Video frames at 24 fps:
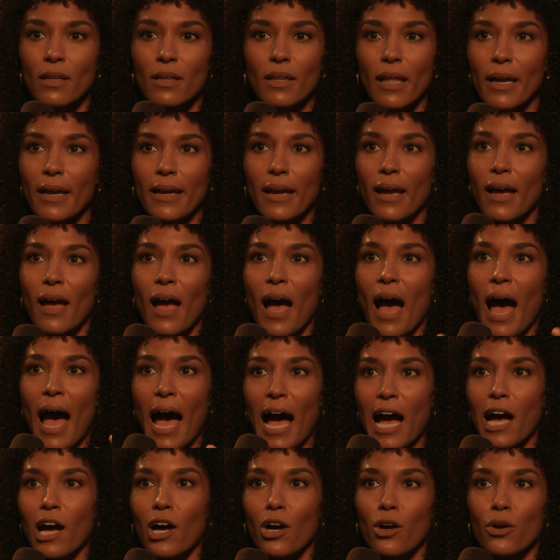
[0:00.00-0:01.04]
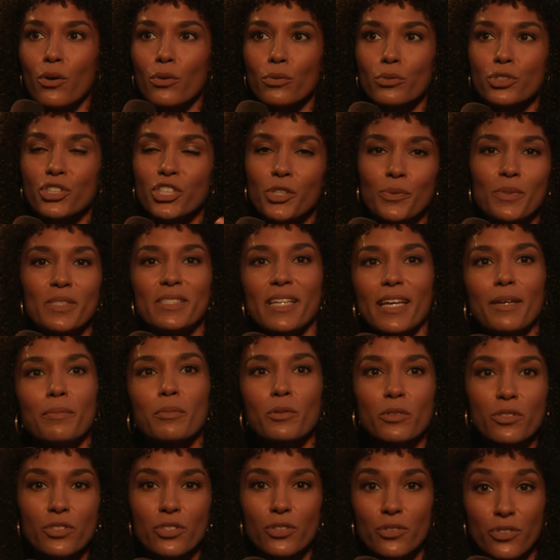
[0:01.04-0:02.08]
like how she was
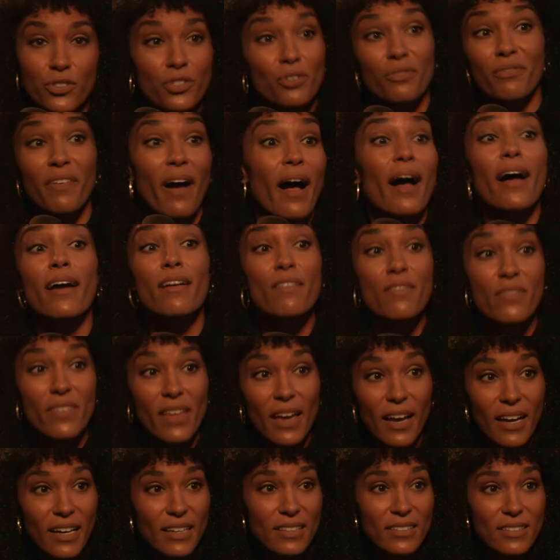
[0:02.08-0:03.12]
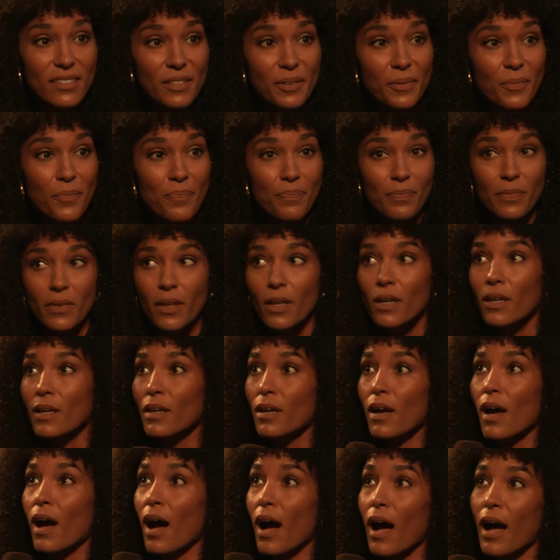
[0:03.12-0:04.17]
able to survive that. Mm-hmm.
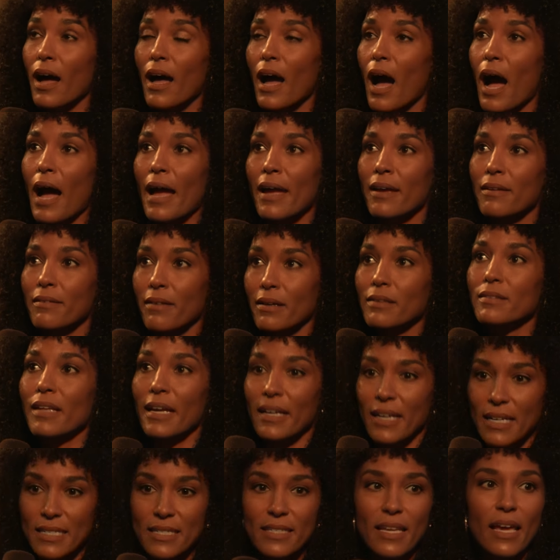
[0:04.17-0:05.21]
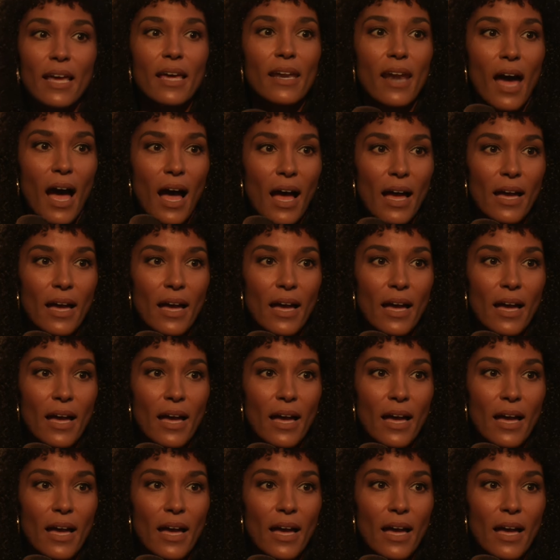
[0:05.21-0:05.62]
I, like I said,